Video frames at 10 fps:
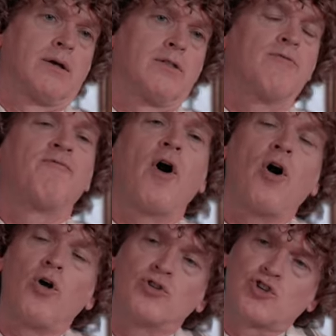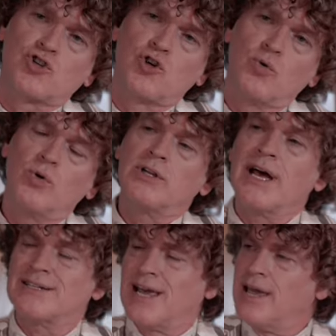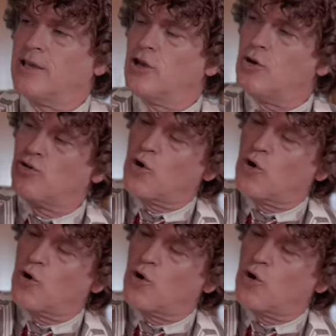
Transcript: The false will not take you